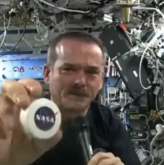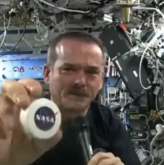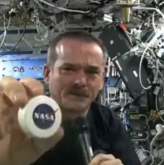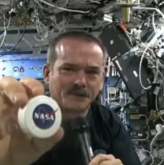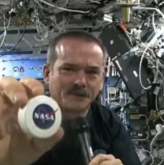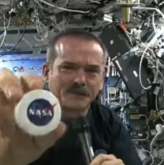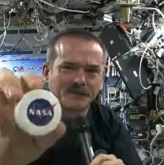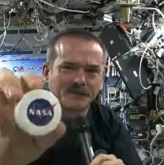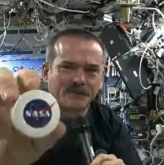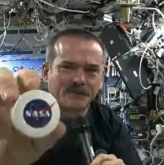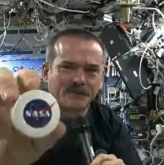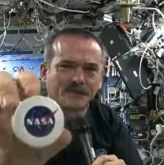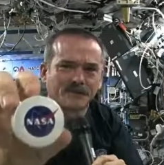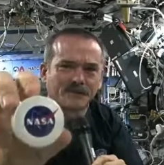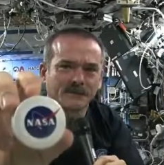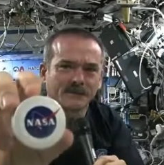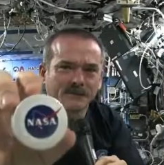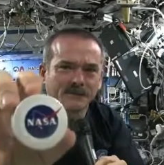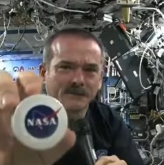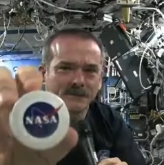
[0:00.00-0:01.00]

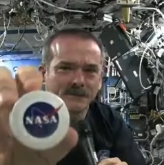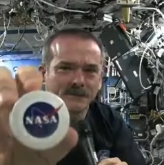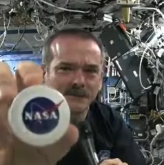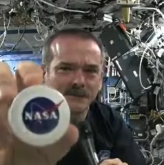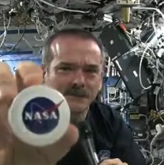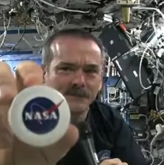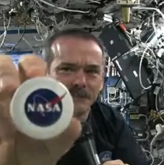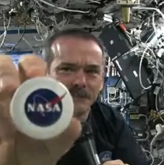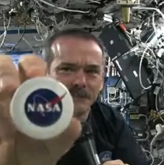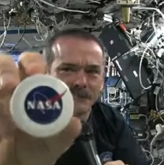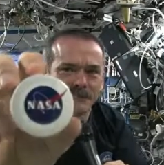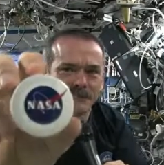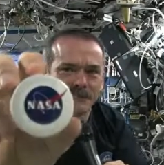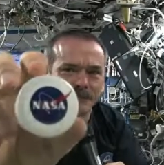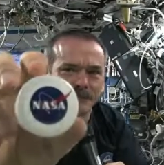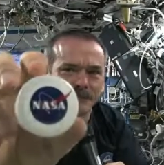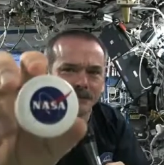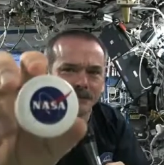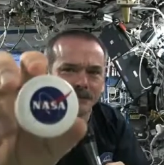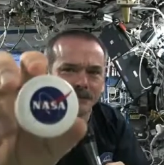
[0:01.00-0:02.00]

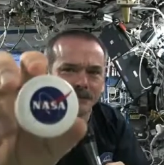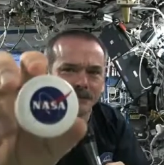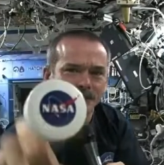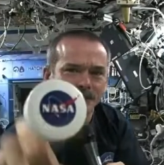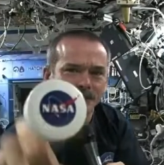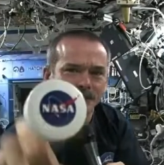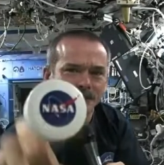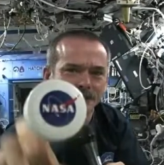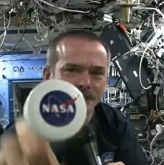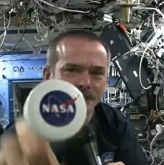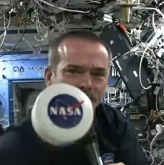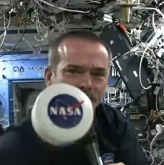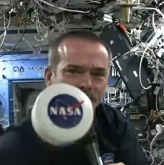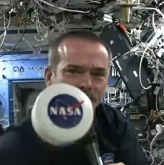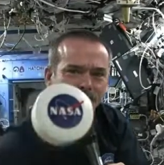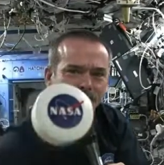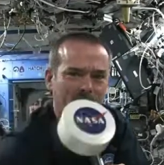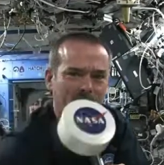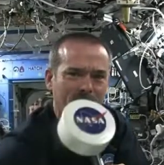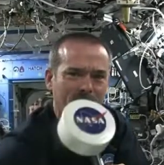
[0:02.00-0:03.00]

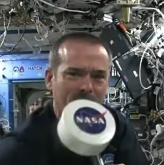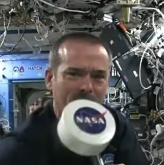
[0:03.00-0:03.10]
Nothing is said.